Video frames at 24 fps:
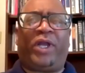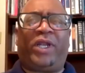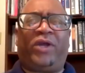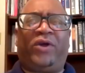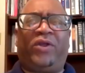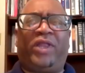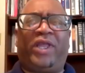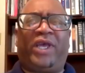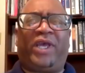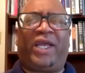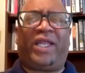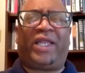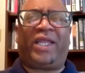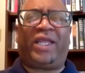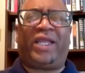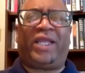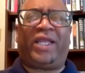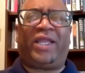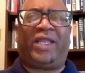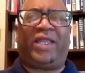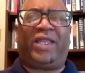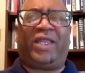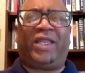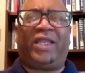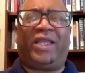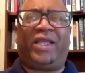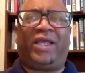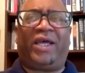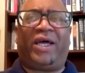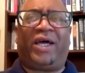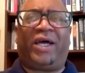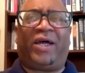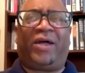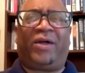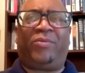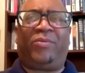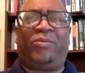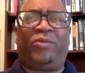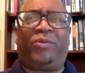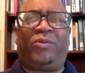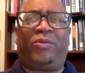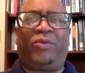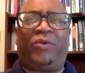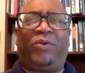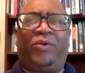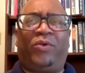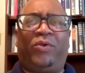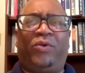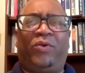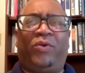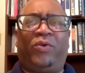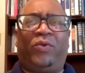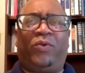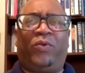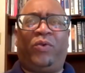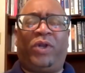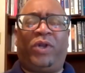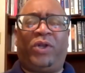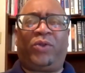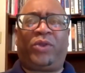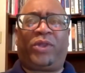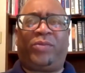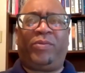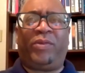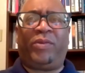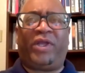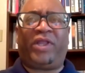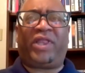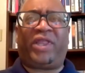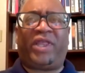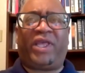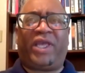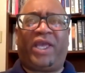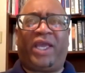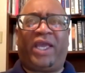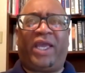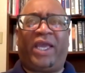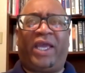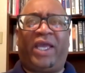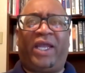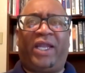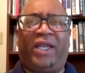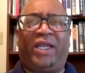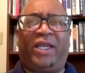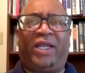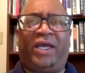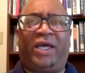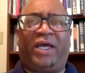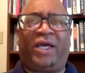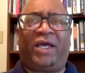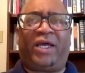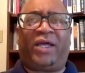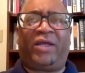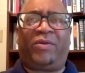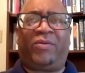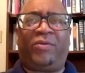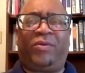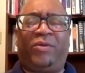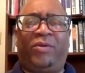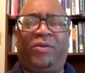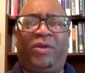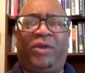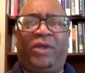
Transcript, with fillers: I know that uh, uh, Wendell Smith and uh,